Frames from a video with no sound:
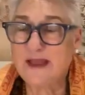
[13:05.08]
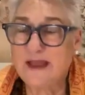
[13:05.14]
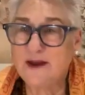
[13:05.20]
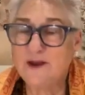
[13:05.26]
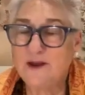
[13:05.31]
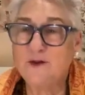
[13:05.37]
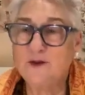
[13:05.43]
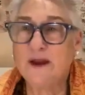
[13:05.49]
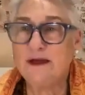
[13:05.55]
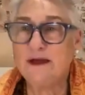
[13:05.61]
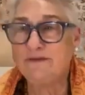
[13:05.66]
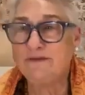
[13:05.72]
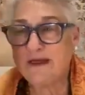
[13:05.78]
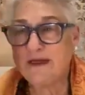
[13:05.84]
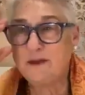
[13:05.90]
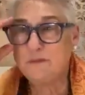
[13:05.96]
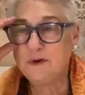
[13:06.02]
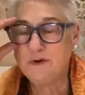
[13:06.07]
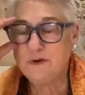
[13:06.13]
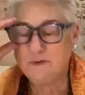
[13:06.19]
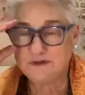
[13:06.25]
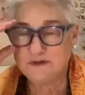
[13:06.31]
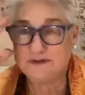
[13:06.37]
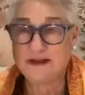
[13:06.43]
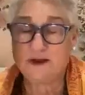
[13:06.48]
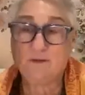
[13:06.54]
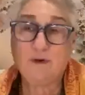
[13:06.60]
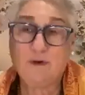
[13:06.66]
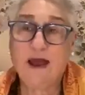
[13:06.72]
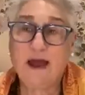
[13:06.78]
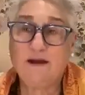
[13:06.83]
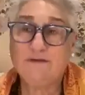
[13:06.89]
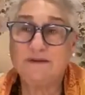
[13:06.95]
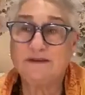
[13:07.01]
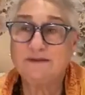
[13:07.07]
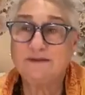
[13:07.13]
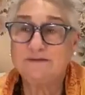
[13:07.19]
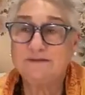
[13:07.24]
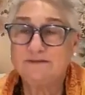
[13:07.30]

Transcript: Had you left that boat, that raft,